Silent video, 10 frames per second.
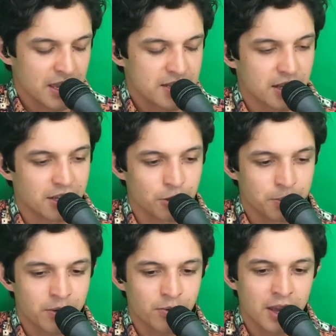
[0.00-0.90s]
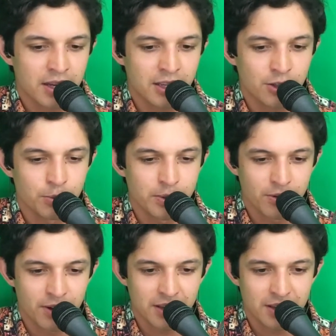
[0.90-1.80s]
Say you'll be ready
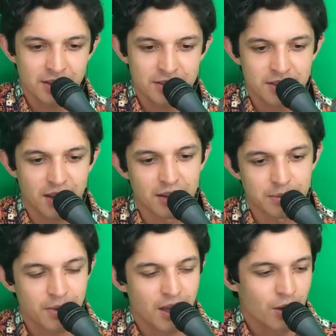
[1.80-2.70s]
in time.